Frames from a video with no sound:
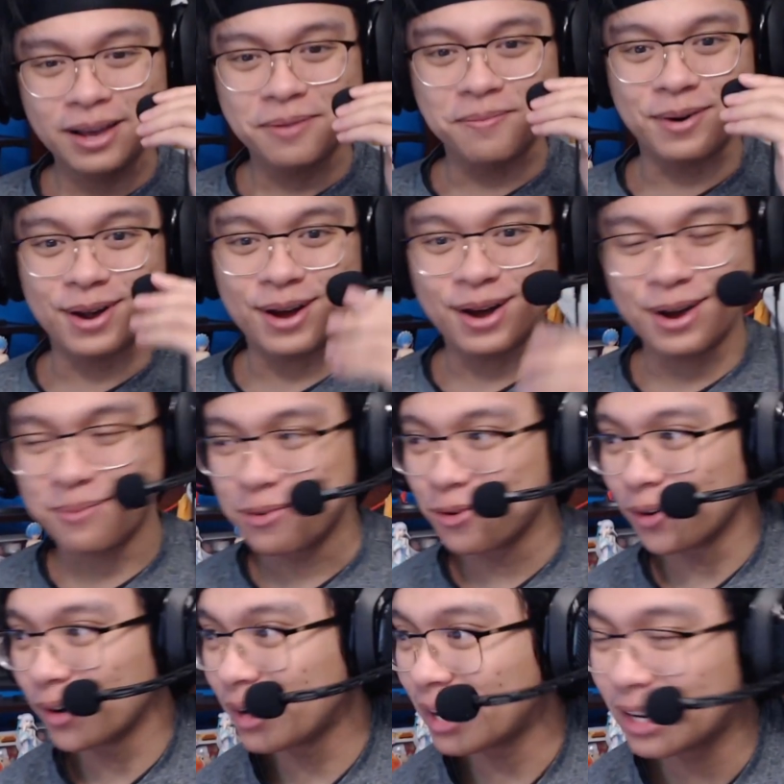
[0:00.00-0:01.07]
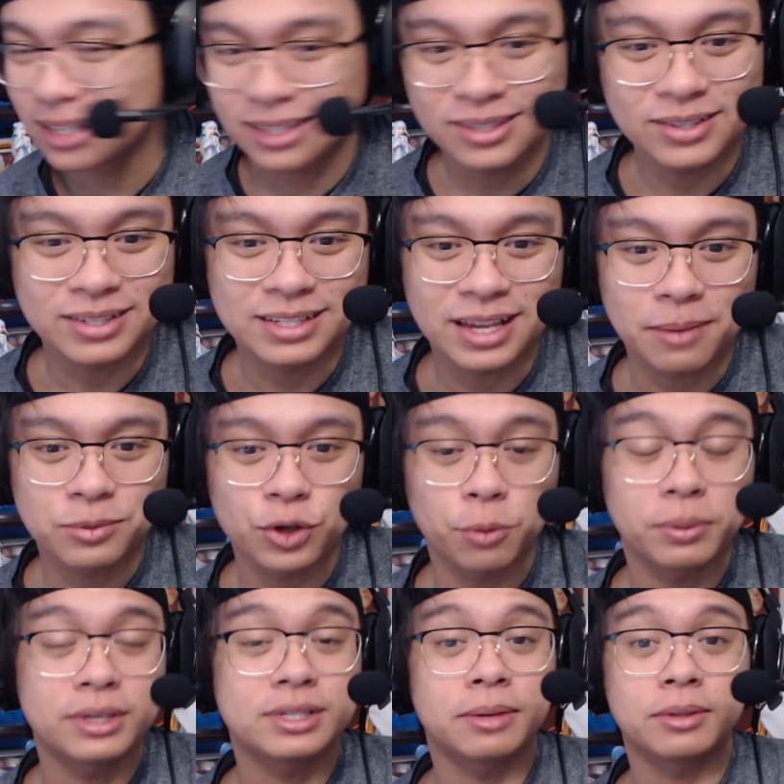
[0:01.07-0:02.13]
But before we get into this episode,
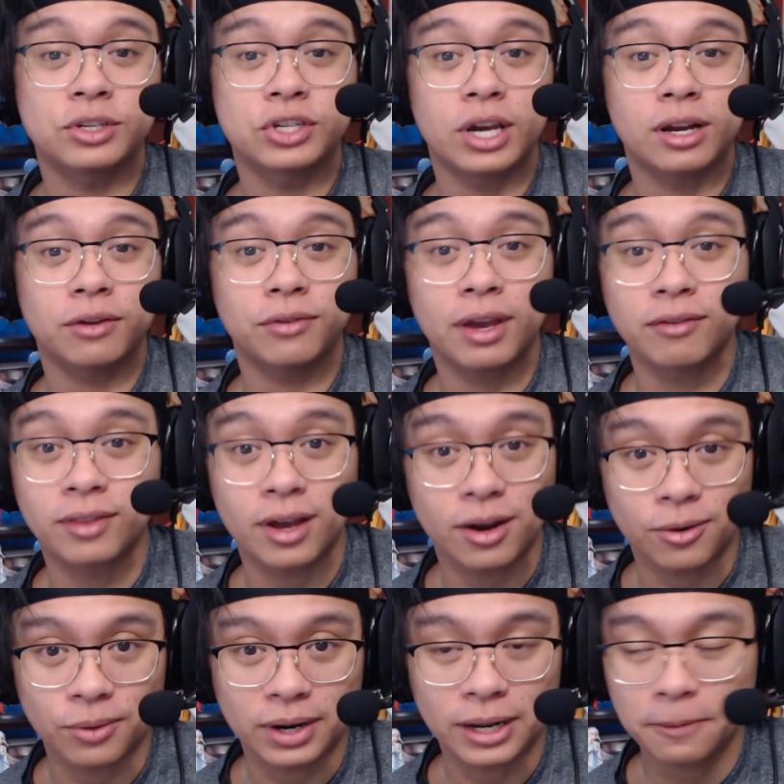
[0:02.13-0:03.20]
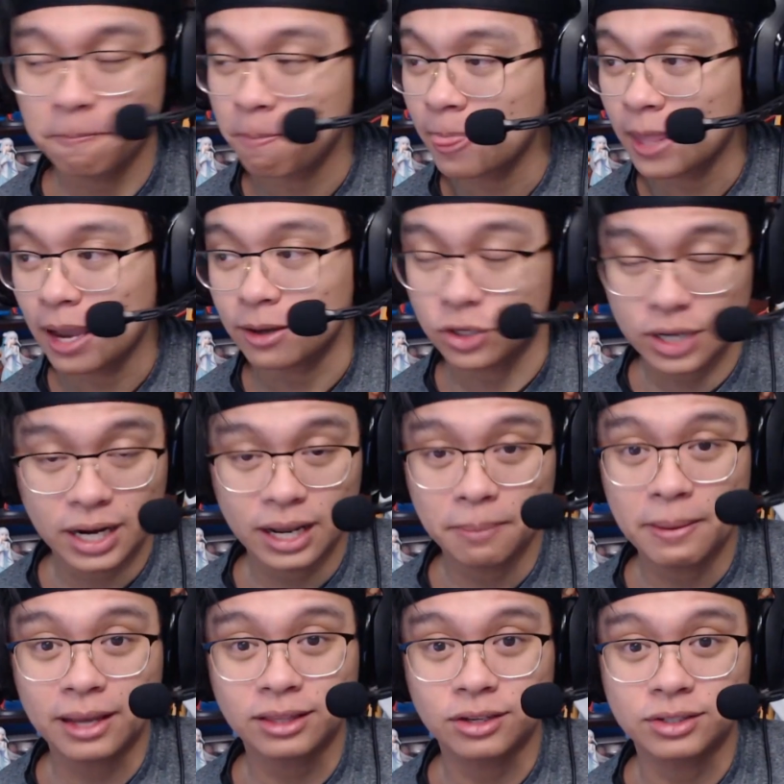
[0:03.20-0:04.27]
please sub this channel if you have not already. I'm trying to get
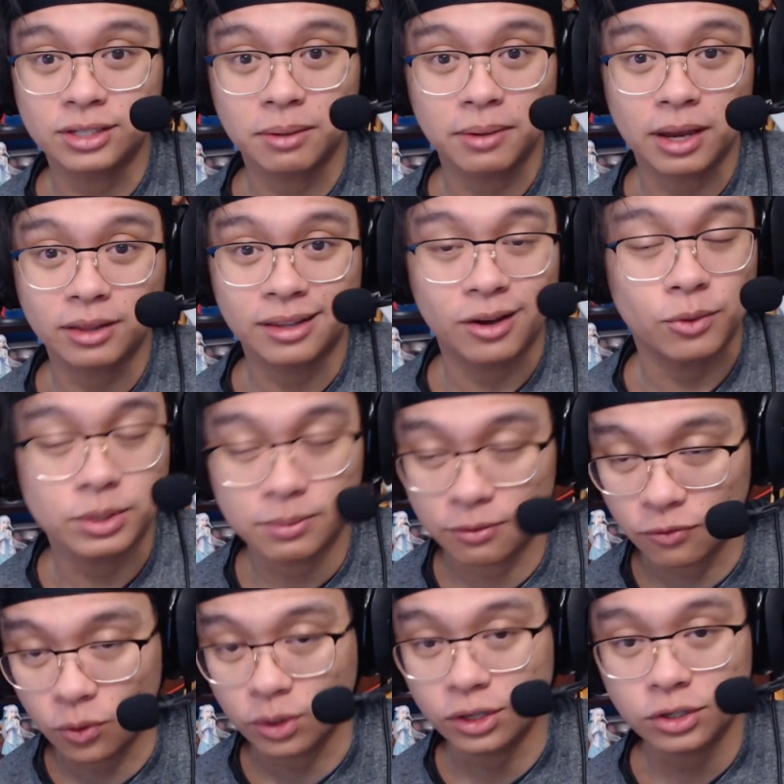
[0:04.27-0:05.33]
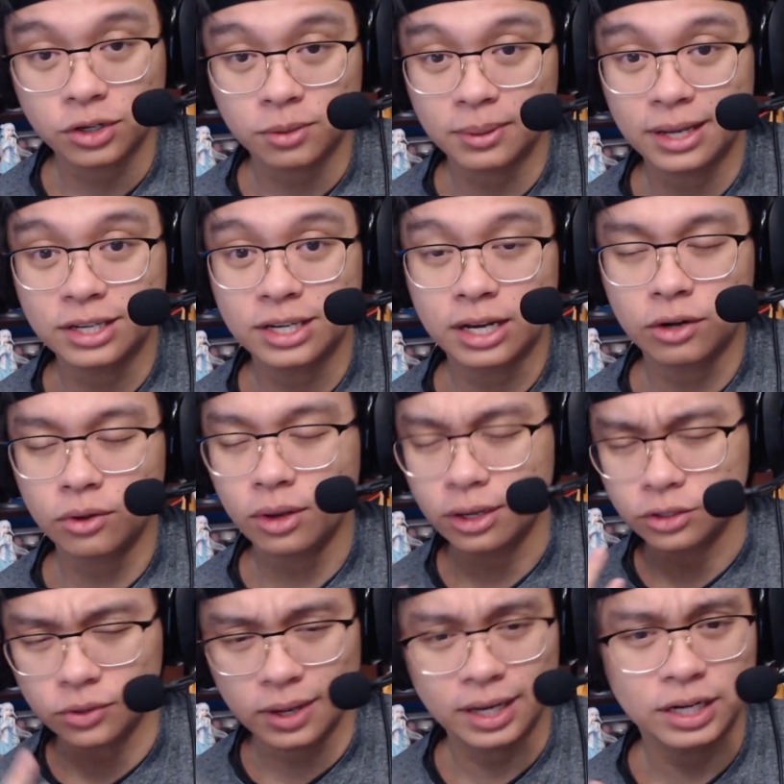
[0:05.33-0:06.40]
back to the sub count that I was before in the Terminate channel.
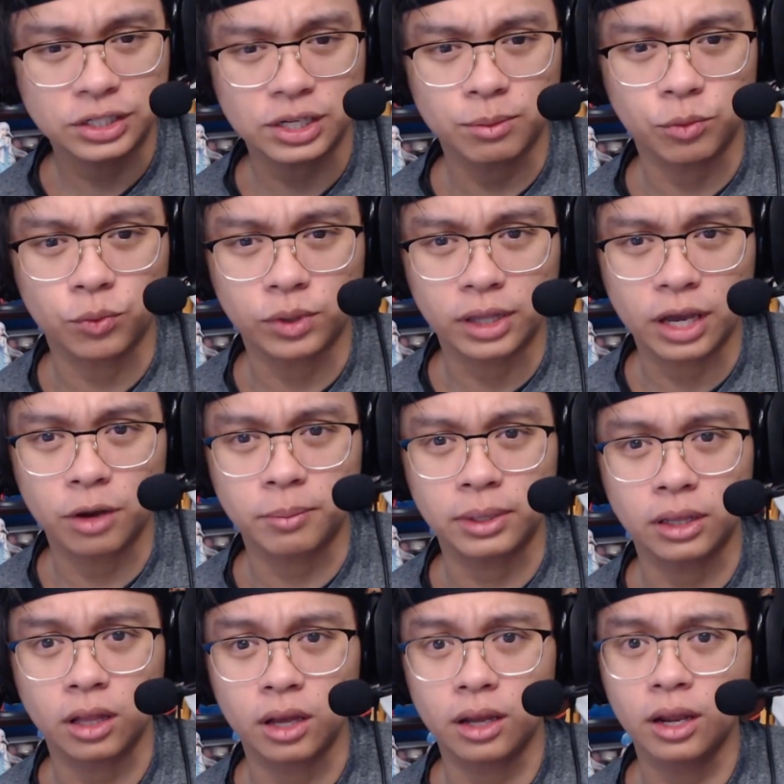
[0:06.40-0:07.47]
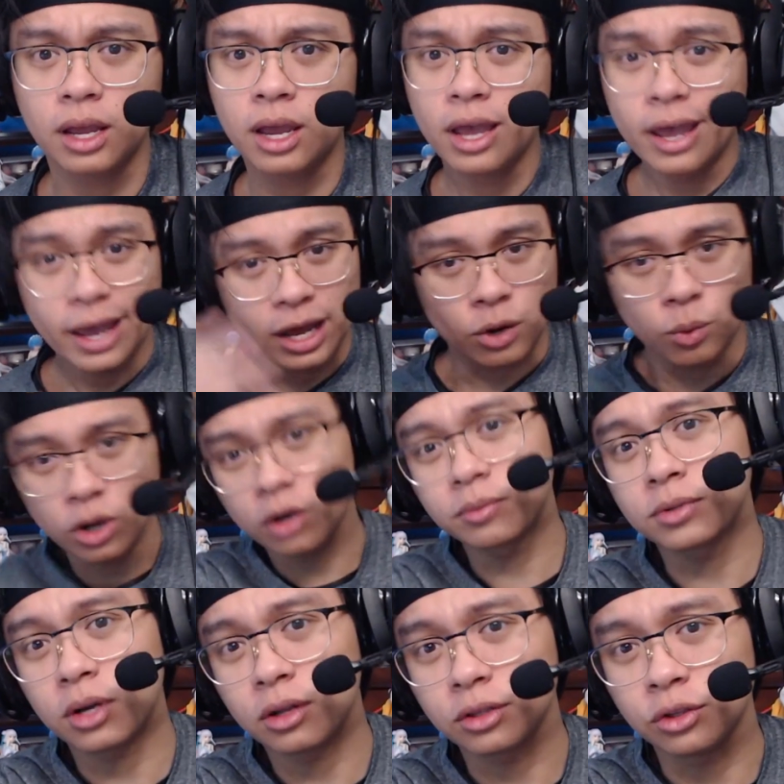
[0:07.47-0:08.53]
So any sub would really help me a lot. And welcome
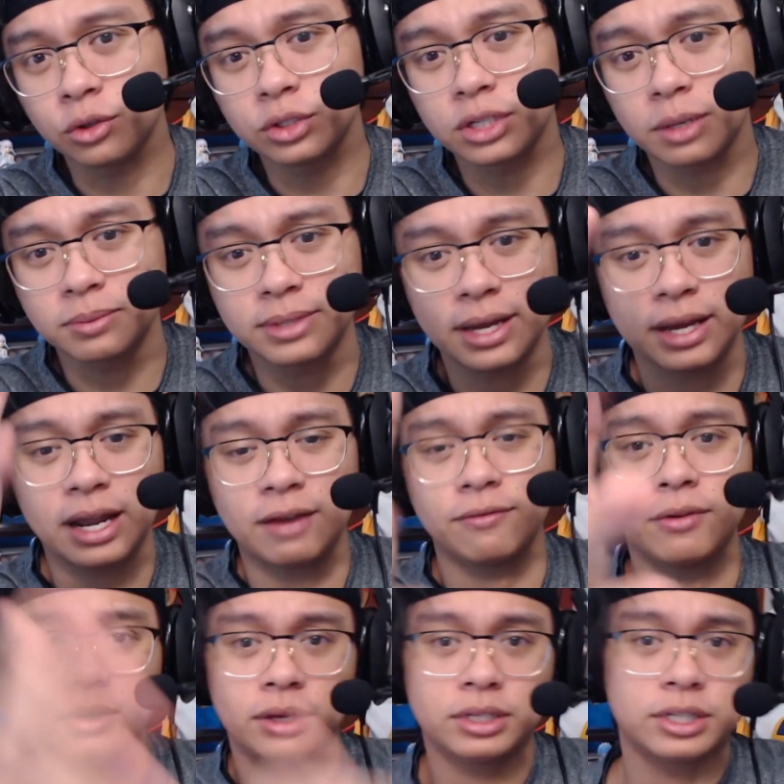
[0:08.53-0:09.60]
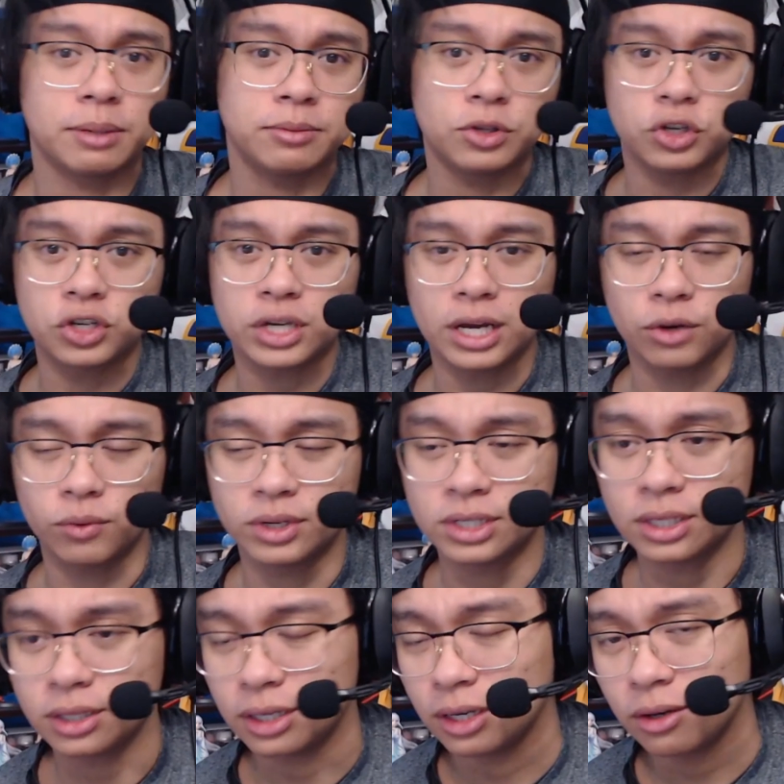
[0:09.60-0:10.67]
to all the new subs that have subbed to the channel
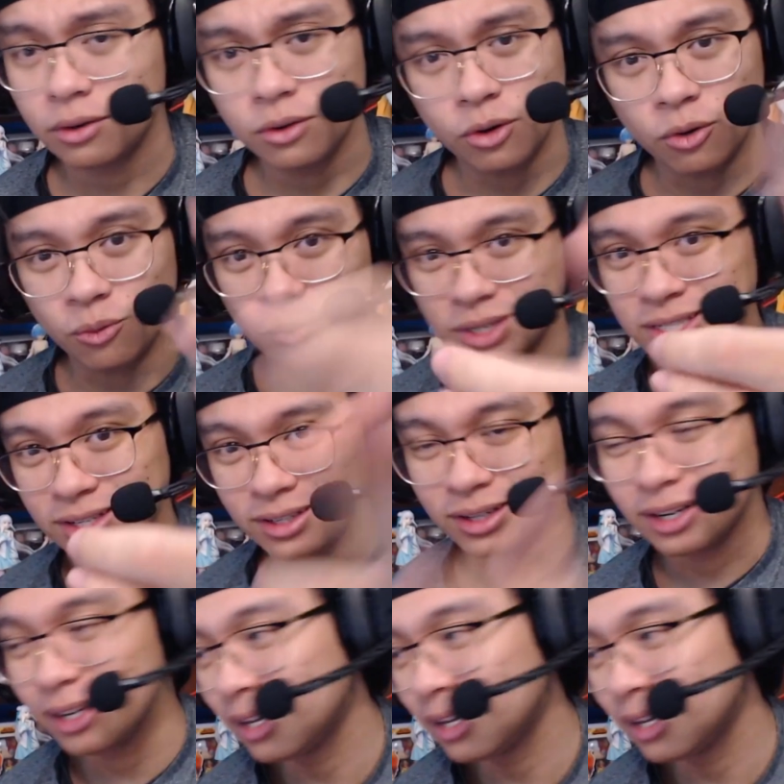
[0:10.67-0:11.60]
recently. What's good?